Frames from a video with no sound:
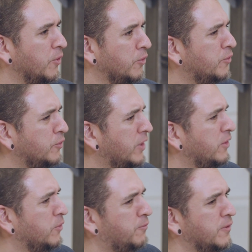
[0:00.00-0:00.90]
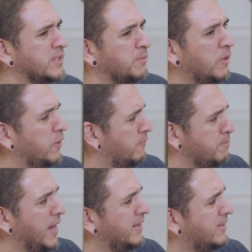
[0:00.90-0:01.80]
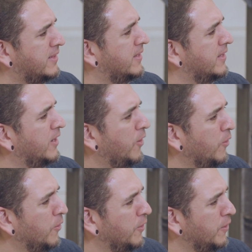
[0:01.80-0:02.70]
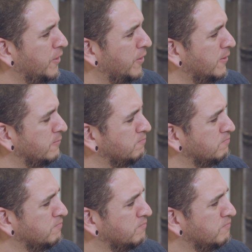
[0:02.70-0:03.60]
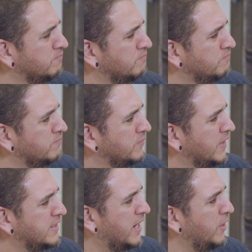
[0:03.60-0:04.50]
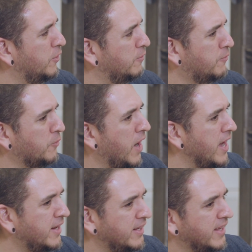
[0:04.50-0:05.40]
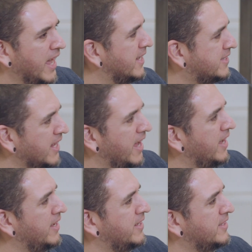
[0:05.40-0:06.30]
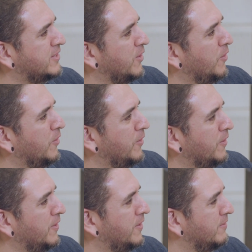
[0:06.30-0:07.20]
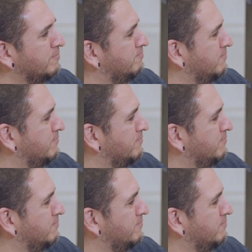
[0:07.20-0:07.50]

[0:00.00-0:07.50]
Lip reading: go? Do they do, for example, a lot of math? Or is there a lot of writing, essays, or,